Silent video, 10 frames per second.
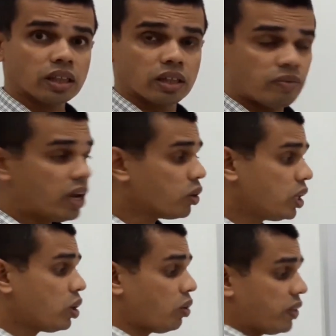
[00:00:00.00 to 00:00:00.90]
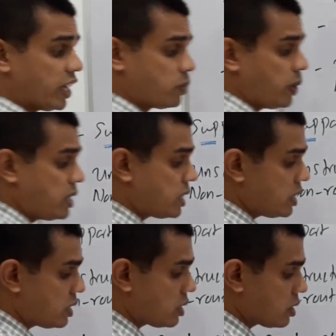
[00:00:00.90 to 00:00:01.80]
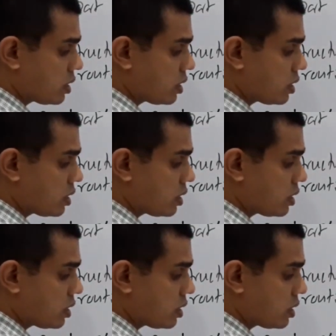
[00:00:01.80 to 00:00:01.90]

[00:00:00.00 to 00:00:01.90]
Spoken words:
we have to think of the expenses,